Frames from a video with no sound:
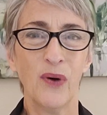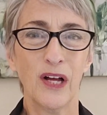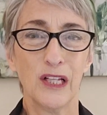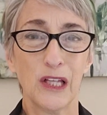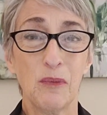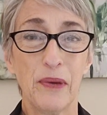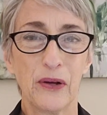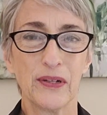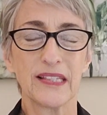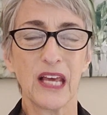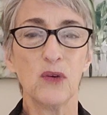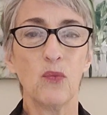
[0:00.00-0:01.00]
Well, hello,
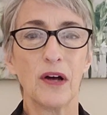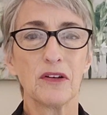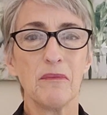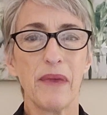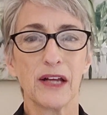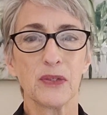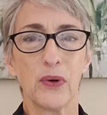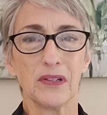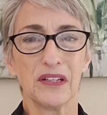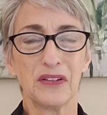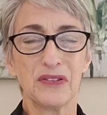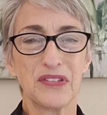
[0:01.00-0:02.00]
parents, and welcome back to
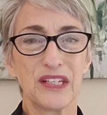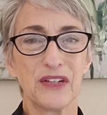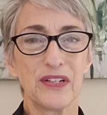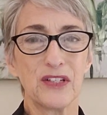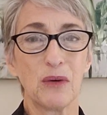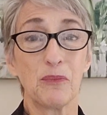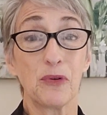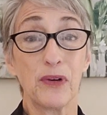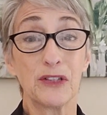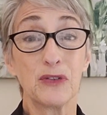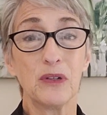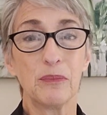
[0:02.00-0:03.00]
our little series on
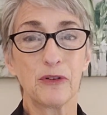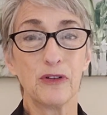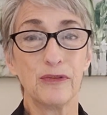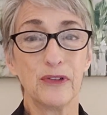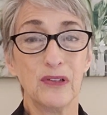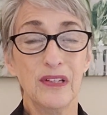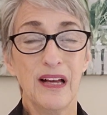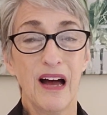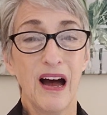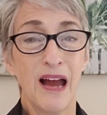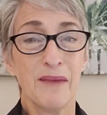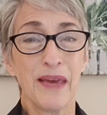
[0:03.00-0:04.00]
parental approval.
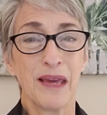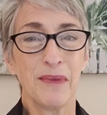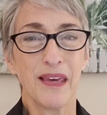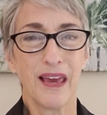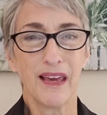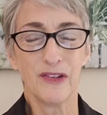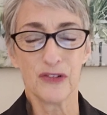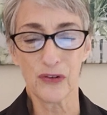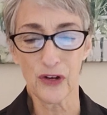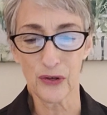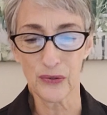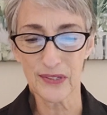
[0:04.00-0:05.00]
I'm Amy Hayes,
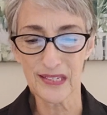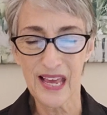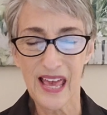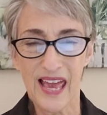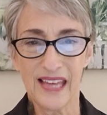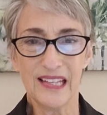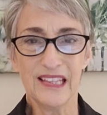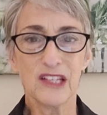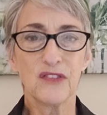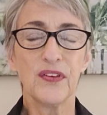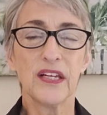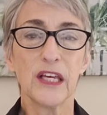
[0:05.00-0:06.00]
your host, and in
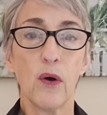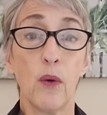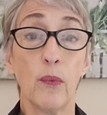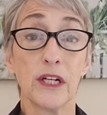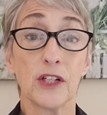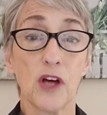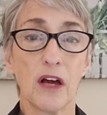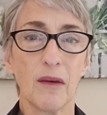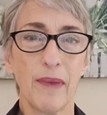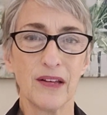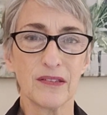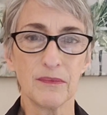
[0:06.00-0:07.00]
this video, I want to talk
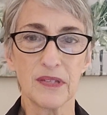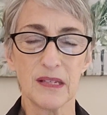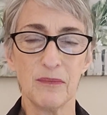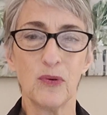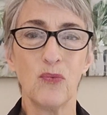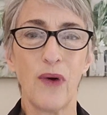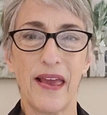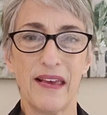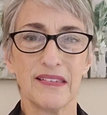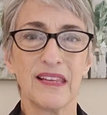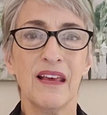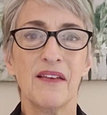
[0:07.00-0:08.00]
about some simple
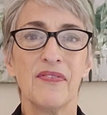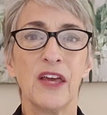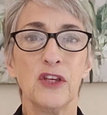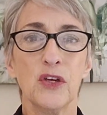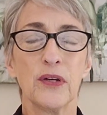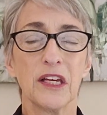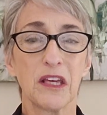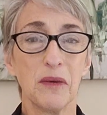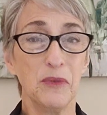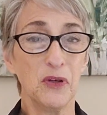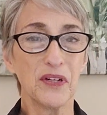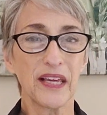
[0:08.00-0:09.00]
ways that you can
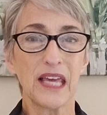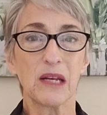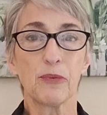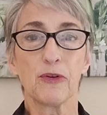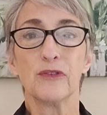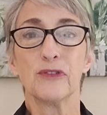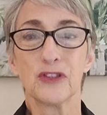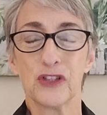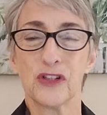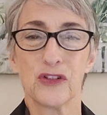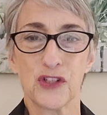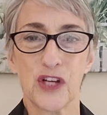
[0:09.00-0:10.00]
communicate approval
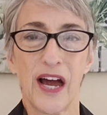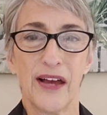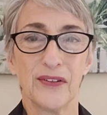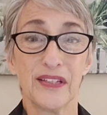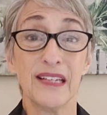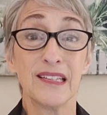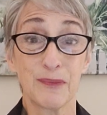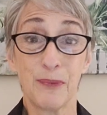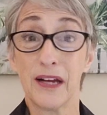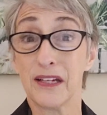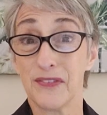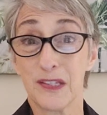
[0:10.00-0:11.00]
to your child in
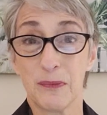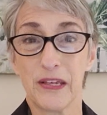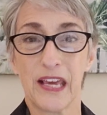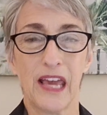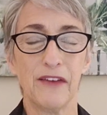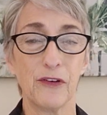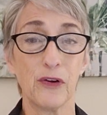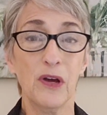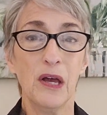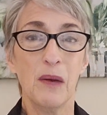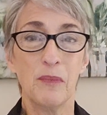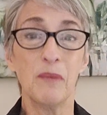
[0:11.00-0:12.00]
spite of his behavior,
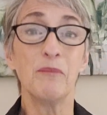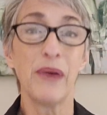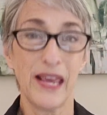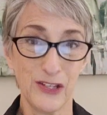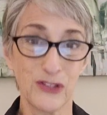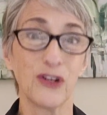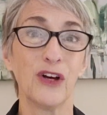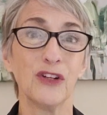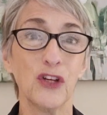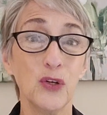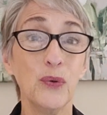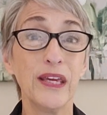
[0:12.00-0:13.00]
but based
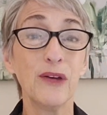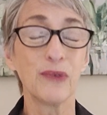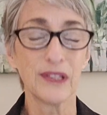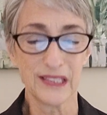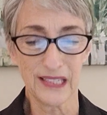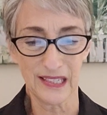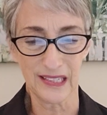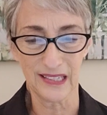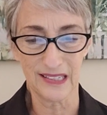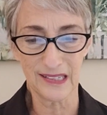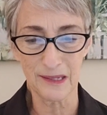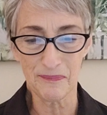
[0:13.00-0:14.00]
on who he really
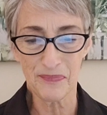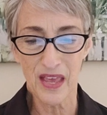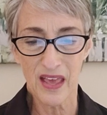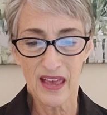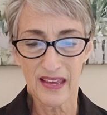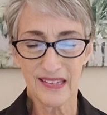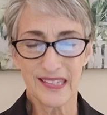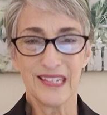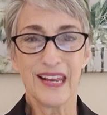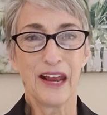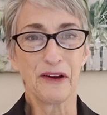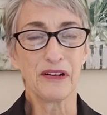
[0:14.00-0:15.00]
is, his
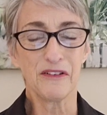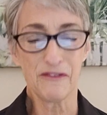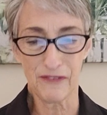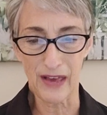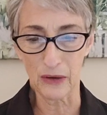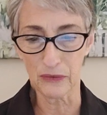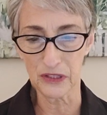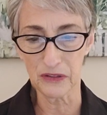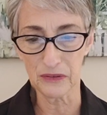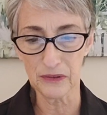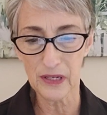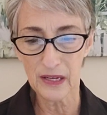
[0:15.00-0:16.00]
inherent
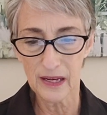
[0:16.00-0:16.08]
value.